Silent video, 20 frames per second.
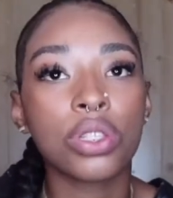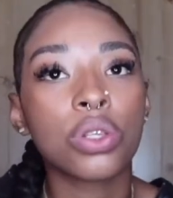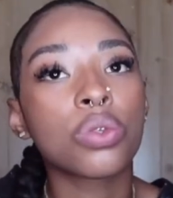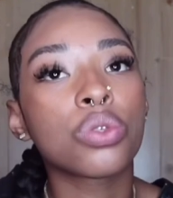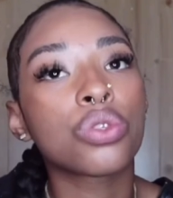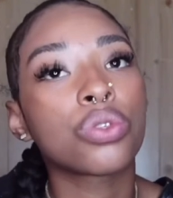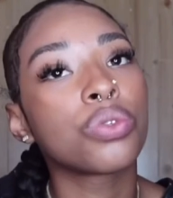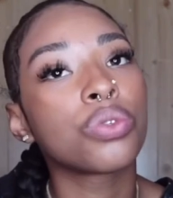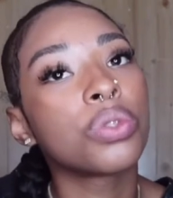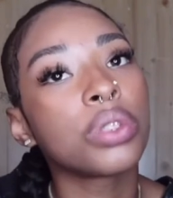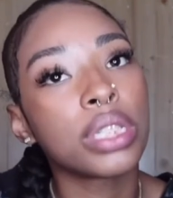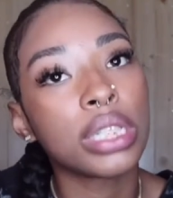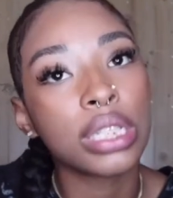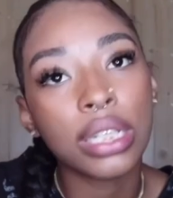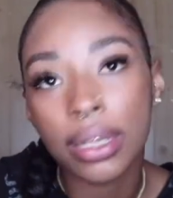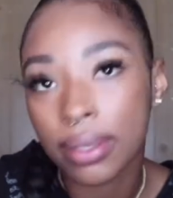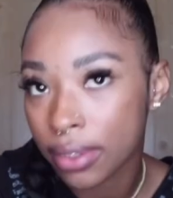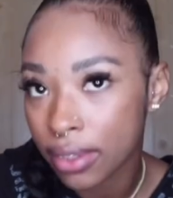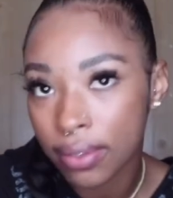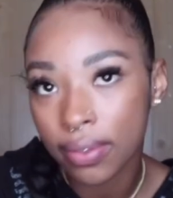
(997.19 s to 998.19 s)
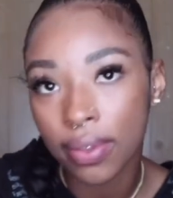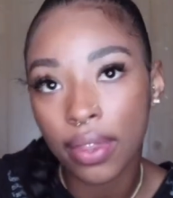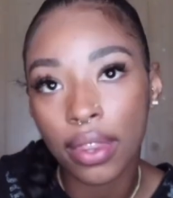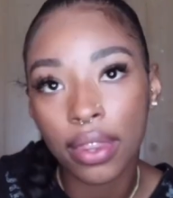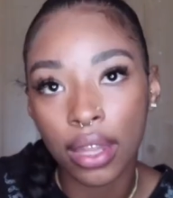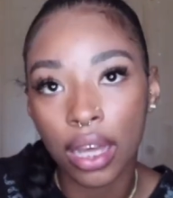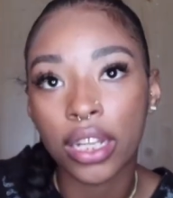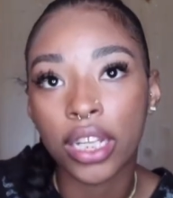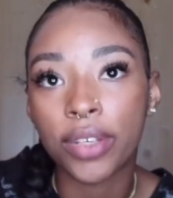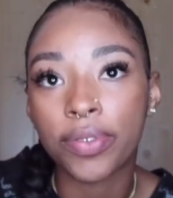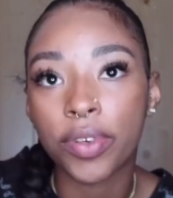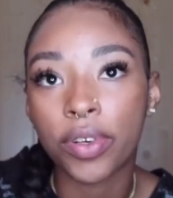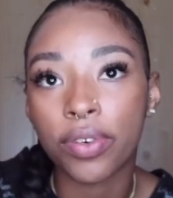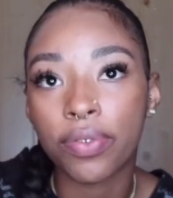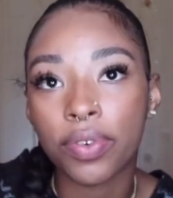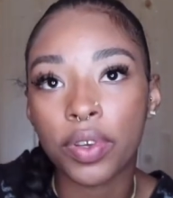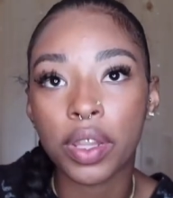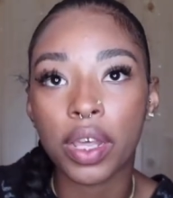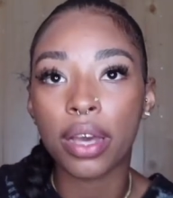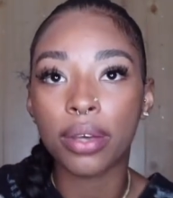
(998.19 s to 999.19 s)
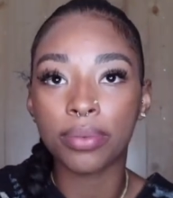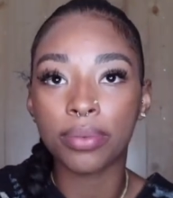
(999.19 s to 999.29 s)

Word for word: So truly, I love her for that.